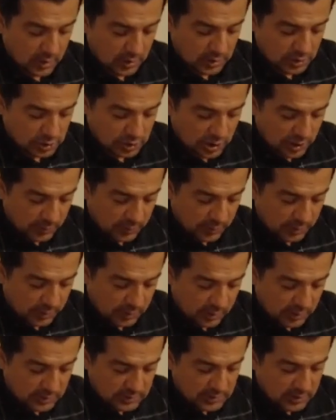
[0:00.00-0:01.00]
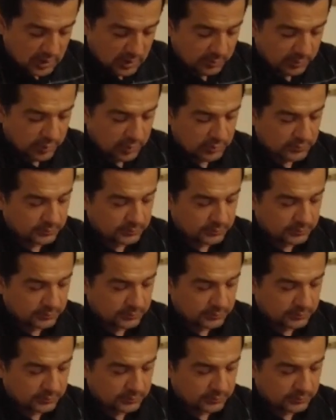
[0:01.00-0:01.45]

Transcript: shaping things up.